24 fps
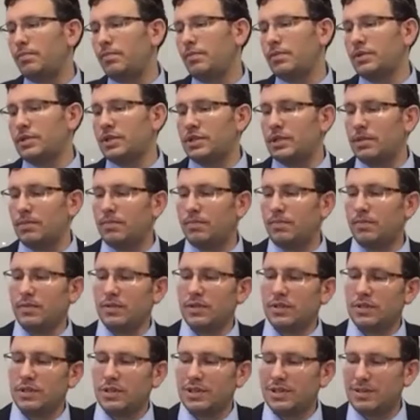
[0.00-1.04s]

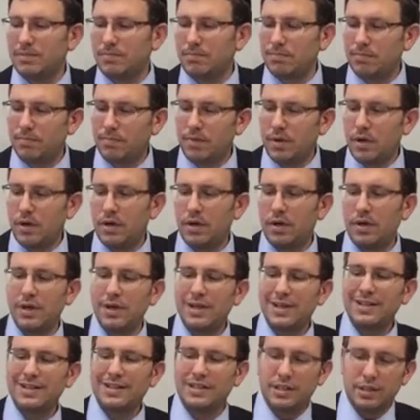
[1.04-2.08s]

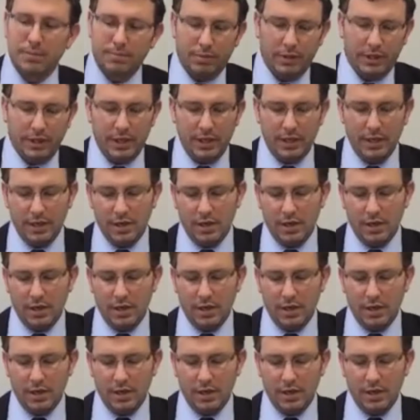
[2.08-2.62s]
simply